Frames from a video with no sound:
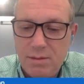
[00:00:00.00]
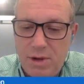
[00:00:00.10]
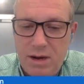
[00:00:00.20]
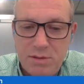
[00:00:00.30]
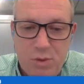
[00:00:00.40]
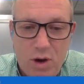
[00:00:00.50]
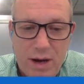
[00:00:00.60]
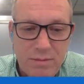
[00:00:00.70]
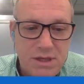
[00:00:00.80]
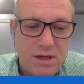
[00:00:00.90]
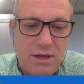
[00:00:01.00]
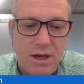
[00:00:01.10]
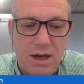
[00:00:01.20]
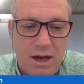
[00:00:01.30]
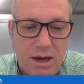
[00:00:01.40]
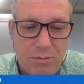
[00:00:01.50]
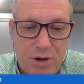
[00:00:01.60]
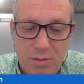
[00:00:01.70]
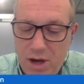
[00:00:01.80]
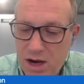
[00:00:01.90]
My name is Paul Hampton,
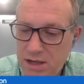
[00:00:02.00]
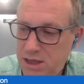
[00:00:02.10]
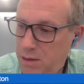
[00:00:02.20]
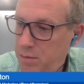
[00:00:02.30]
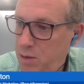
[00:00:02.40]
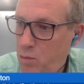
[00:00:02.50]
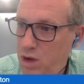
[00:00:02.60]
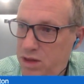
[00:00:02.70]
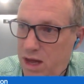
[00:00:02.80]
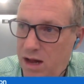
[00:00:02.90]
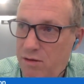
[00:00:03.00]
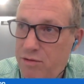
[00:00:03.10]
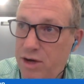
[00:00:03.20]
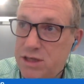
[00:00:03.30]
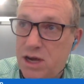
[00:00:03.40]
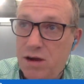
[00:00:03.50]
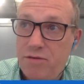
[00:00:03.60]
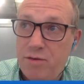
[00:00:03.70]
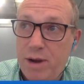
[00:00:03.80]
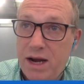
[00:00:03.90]
product marketing, been with Alfresco
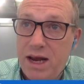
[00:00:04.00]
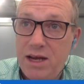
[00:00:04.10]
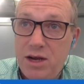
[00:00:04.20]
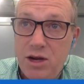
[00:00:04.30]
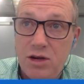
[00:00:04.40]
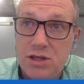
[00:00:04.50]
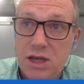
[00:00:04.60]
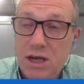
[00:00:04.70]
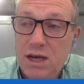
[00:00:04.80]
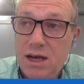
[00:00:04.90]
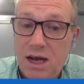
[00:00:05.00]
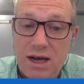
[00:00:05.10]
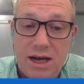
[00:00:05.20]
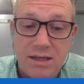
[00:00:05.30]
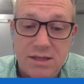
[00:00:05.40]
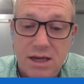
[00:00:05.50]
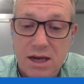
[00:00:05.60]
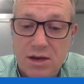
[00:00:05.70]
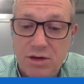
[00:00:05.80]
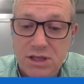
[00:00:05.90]
for about 8 years. And as
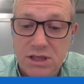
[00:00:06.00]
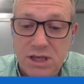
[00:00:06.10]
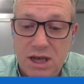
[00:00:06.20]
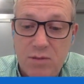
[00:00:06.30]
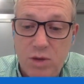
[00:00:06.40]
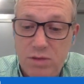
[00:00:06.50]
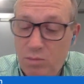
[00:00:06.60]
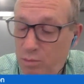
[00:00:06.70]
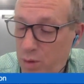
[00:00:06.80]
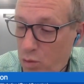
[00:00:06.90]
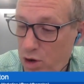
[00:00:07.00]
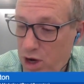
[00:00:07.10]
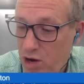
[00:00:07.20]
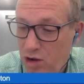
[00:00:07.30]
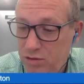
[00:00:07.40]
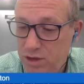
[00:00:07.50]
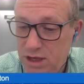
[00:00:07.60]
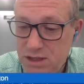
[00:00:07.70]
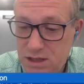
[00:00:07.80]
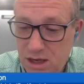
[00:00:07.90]
Kristen said, we've been working on
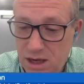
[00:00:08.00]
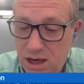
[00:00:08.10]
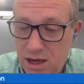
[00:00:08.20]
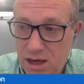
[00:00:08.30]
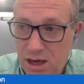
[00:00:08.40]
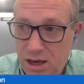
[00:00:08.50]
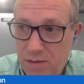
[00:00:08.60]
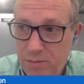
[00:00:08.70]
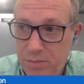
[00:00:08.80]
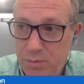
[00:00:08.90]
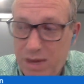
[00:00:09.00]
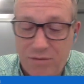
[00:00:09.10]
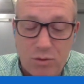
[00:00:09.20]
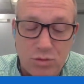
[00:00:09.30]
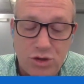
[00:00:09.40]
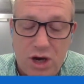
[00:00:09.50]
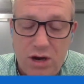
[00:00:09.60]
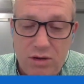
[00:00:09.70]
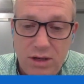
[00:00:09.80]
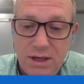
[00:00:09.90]
this platform
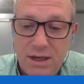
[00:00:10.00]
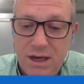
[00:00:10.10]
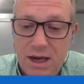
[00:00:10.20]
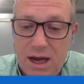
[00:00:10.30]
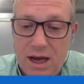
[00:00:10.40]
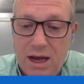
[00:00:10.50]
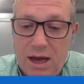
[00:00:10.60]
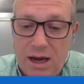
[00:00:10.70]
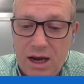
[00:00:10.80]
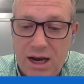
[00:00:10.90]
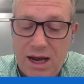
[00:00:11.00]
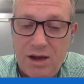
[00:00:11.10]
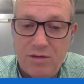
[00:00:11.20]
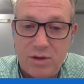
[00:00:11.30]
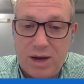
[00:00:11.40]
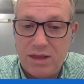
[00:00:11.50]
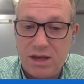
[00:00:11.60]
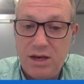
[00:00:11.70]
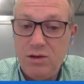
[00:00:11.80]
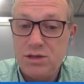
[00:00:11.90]
trial. And I'm going to hand over to
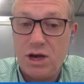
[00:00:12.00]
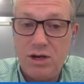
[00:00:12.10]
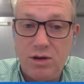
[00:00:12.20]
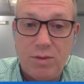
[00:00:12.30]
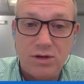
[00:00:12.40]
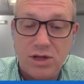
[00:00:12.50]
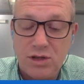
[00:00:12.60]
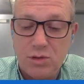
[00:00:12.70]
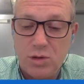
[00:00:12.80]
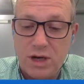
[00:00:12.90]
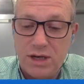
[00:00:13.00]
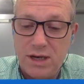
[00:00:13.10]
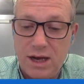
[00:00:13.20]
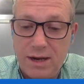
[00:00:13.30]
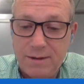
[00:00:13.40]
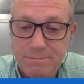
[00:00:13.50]
Anthony, who's going to do most of the talking today.